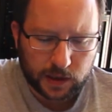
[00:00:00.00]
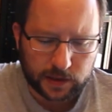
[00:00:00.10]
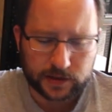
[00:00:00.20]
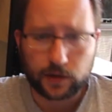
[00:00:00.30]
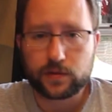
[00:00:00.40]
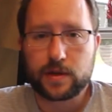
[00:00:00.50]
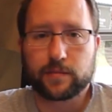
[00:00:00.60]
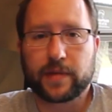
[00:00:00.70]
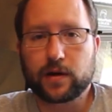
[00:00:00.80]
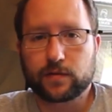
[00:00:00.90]
So the
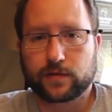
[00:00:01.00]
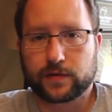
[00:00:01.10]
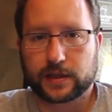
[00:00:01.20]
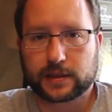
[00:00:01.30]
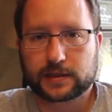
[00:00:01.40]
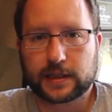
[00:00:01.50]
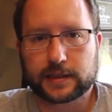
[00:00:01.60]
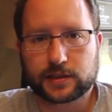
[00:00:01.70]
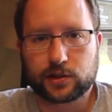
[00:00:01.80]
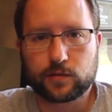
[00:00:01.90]
metal for this
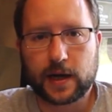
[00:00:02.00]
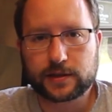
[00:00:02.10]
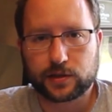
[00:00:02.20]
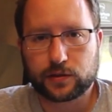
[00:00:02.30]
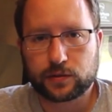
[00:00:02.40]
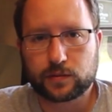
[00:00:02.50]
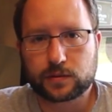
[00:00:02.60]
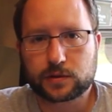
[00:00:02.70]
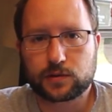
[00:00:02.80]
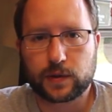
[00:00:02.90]
is
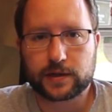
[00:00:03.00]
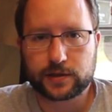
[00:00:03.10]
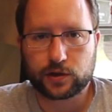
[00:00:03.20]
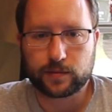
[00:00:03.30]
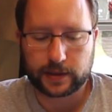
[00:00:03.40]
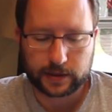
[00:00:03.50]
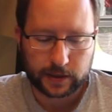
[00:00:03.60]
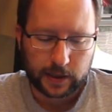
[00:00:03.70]
2x2 square tubing.